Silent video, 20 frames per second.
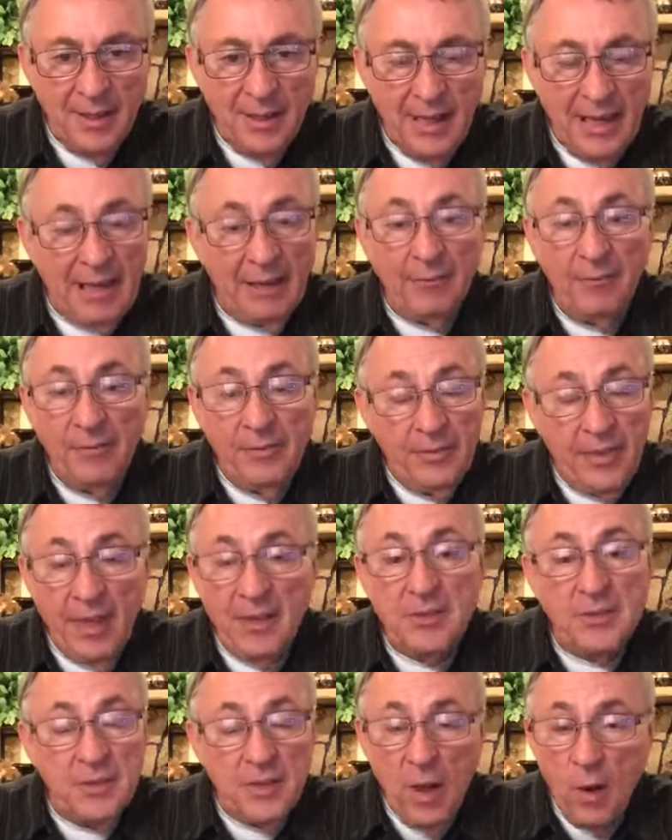And if
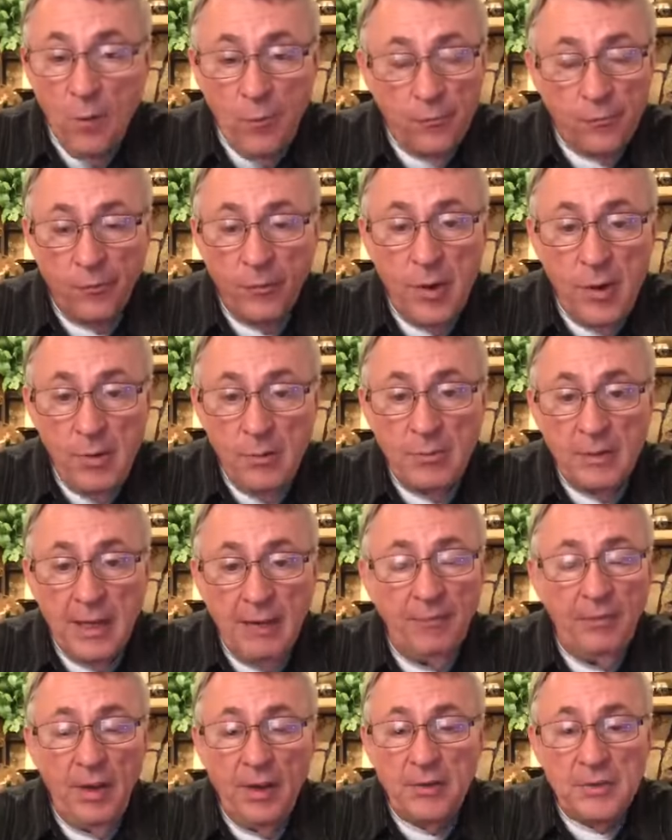there's no fruit,
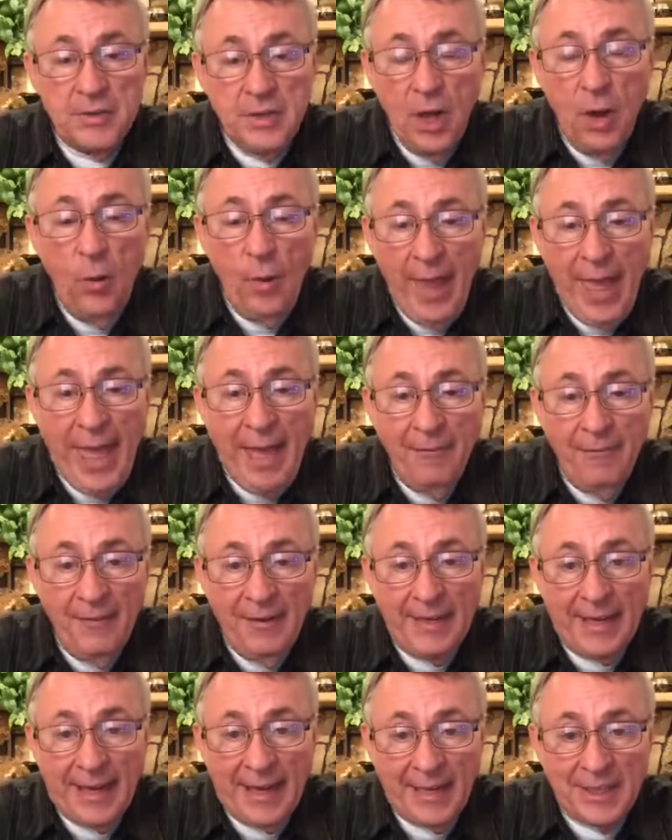if there's no
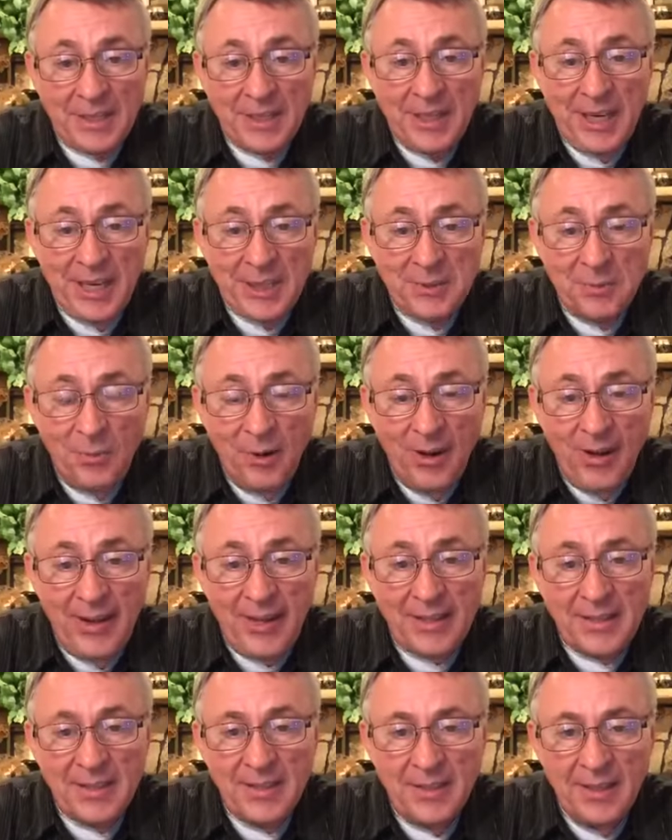evidence, guess
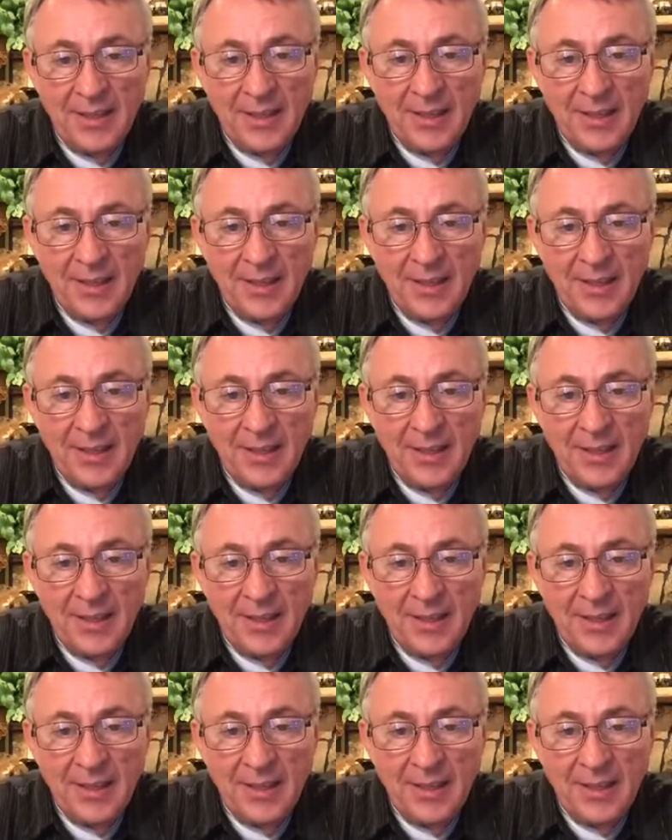what?